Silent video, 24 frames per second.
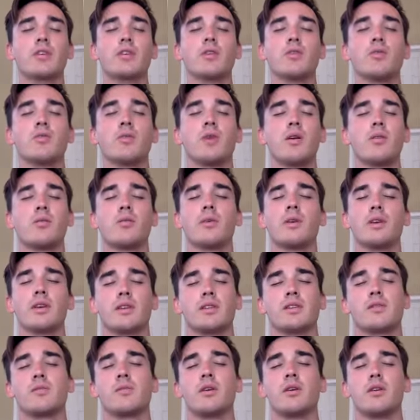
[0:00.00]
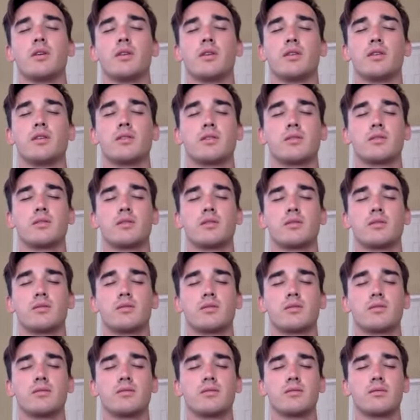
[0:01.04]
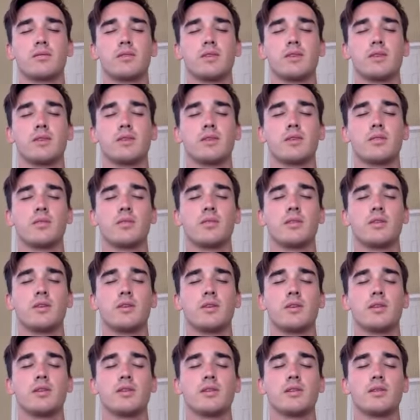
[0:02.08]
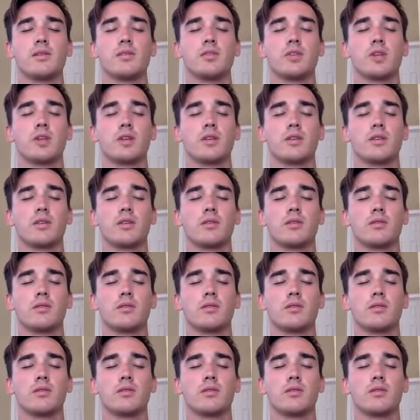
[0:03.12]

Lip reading: what we experience is completely subjective.